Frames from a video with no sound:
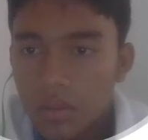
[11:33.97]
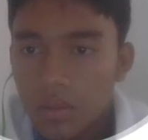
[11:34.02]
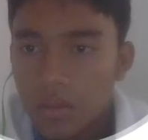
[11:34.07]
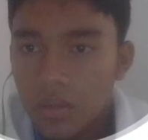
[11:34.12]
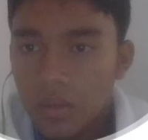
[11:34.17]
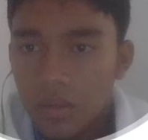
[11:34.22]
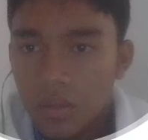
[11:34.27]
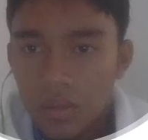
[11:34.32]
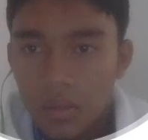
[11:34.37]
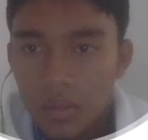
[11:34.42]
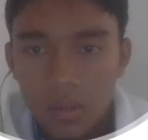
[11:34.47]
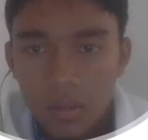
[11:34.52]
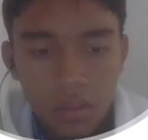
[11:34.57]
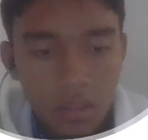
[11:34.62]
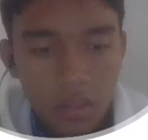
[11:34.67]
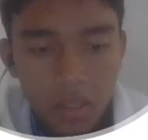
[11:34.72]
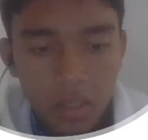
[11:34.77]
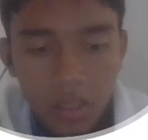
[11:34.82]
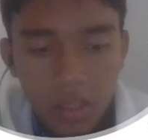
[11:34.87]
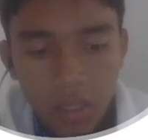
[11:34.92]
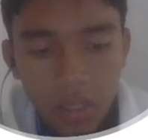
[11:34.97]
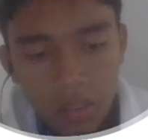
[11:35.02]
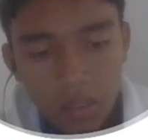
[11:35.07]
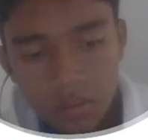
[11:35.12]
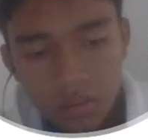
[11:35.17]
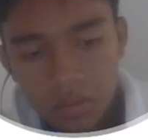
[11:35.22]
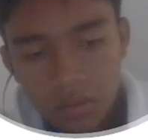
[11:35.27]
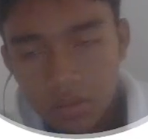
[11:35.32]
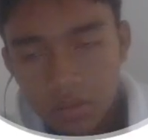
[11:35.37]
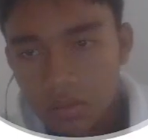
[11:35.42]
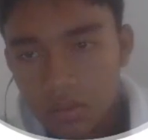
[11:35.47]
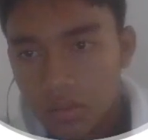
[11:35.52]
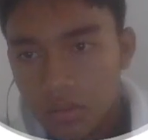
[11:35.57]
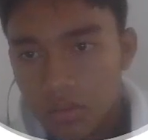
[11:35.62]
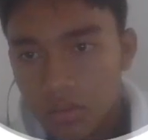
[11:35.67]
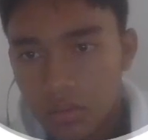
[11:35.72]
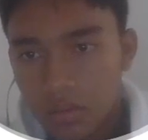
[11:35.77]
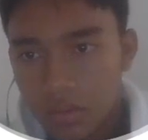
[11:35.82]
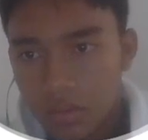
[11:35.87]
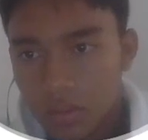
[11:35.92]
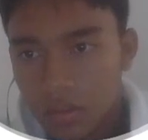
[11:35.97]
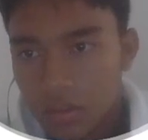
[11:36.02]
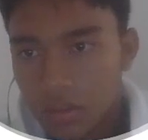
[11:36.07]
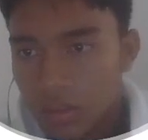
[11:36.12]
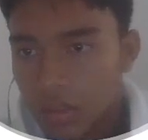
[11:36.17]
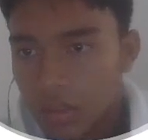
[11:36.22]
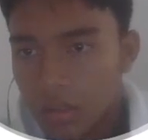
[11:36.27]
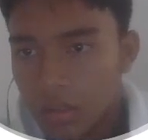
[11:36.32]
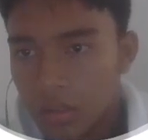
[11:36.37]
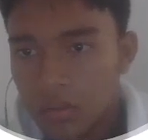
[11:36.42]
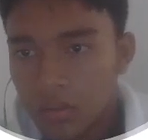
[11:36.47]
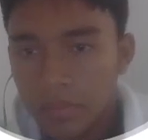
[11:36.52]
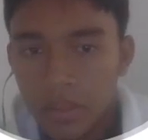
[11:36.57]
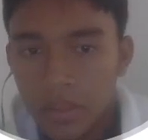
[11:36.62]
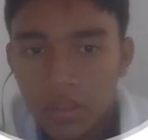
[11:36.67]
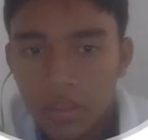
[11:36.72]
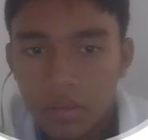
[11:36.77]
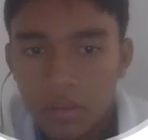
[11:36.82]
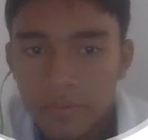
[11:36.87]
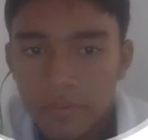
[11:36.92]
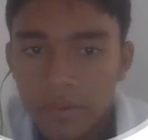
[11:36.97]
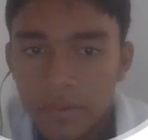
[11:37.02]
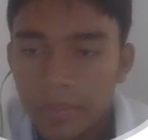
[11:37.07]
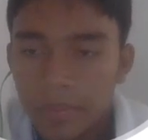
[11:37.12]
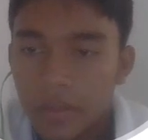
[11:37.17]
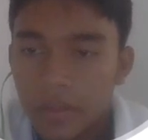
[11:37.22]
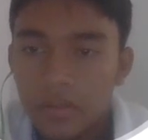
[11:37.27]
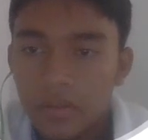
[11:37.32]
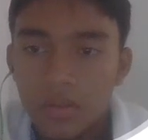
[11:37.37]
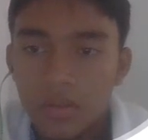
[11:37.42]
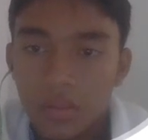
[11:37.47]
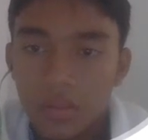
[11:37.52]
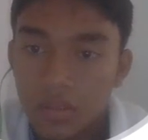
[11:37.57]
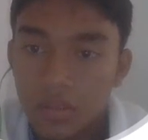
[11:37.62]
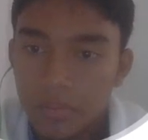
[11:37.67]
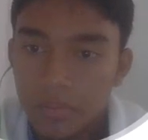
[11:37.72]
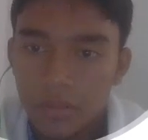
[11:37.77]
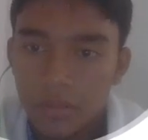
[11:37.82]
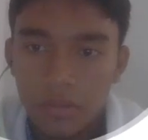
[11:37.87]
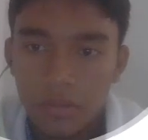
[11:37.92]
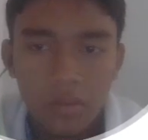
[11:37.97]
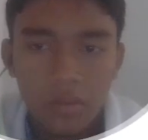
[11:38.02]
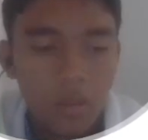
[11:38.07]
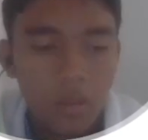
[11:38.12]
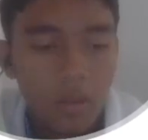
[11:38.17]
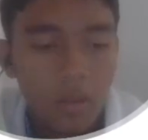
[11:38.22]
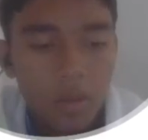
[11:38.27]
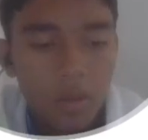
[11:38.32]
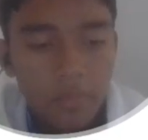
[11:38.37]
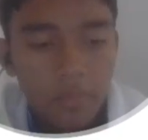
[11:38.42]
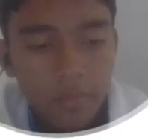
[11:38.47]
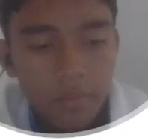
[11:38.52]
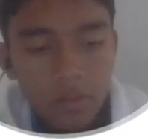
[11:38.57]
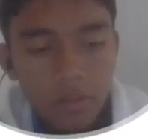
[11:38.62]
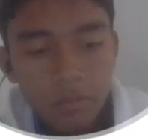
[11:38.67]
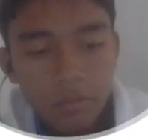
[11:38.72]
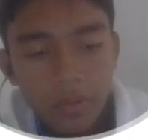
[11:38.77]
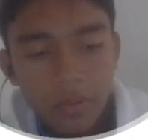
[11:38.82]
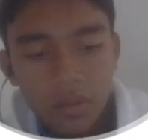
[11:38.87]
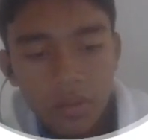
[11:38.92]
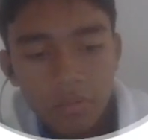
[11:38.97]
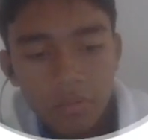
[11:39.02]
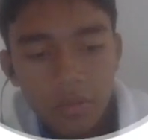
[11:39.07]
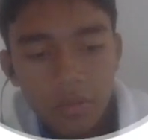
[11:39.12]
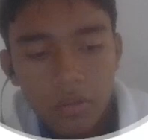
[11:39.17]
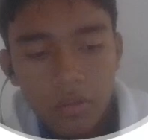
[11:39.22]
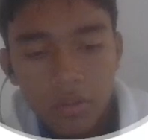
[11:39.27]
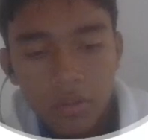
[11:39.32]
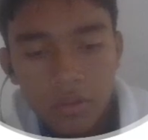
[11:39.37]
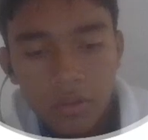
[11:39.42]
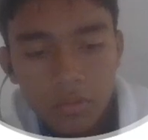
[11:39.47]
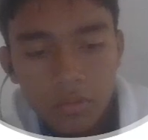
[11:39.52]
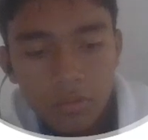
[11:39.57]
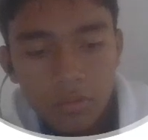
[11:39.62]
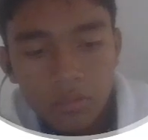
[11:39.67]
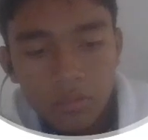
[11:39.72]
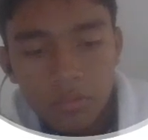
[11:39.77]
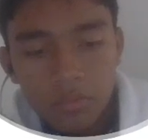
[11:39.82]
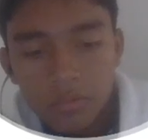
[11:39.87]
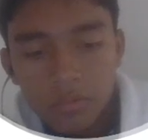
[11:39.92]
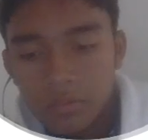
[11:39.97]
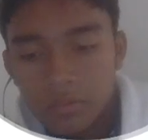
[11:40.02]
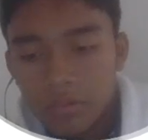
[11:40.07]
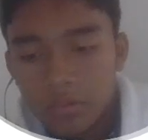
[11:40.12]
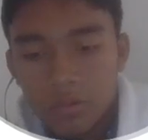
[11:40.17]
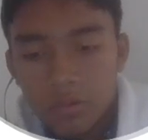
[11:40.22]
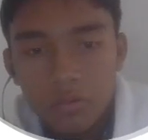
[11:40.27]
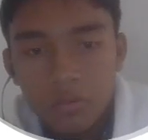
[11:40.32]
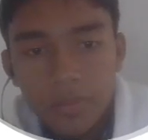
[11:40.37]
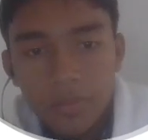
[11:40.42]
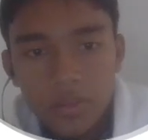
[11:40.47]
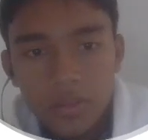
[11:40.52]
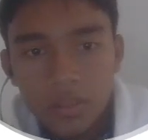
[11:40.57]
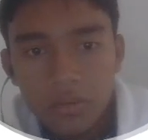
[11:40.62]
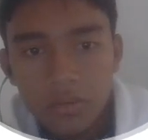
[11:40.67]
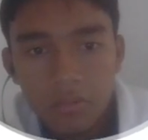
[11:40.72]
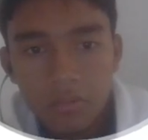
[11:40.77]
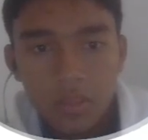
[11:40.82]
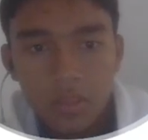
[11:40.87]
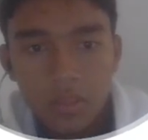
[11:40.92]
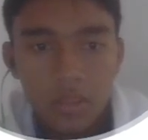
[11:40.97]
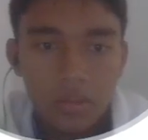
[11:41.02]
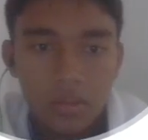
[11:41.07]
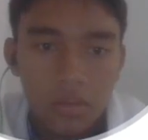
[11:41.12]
the height, automatic also parent, it's up to you. For the width, we're going to do 2% only.